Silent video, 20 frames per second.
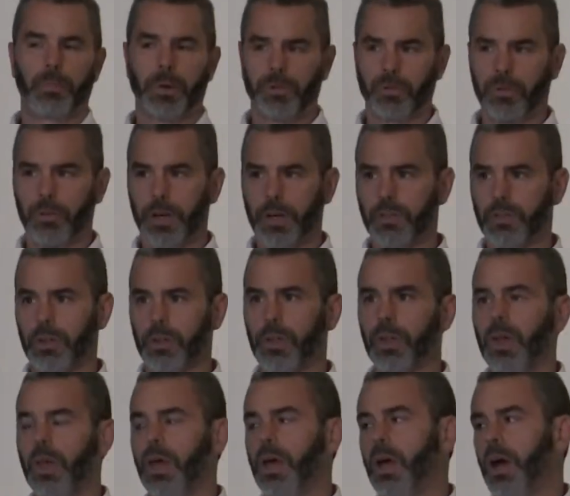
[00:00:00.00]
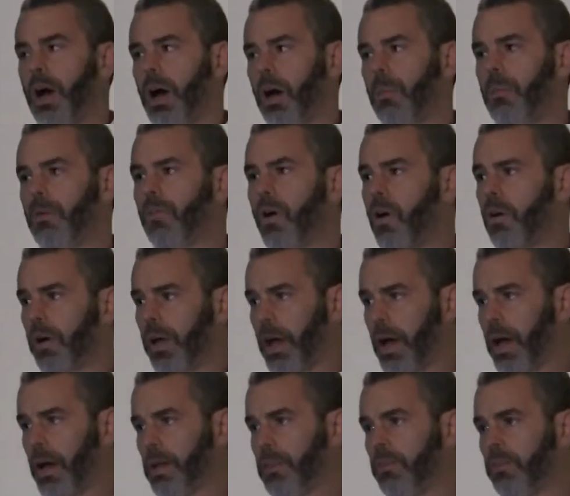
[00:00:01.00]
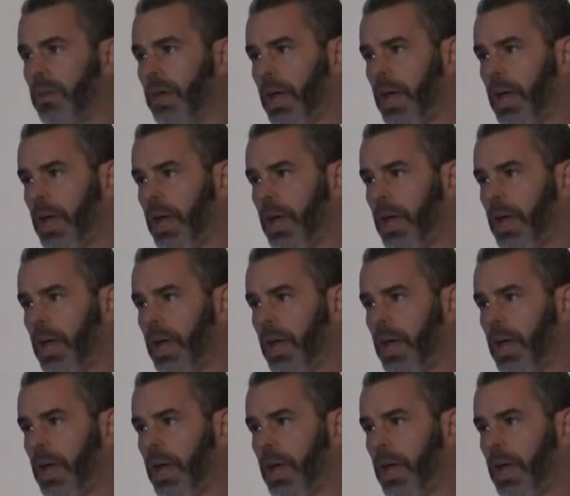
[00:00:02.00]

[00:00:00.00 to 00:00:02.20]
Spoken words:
preservation of all kinds.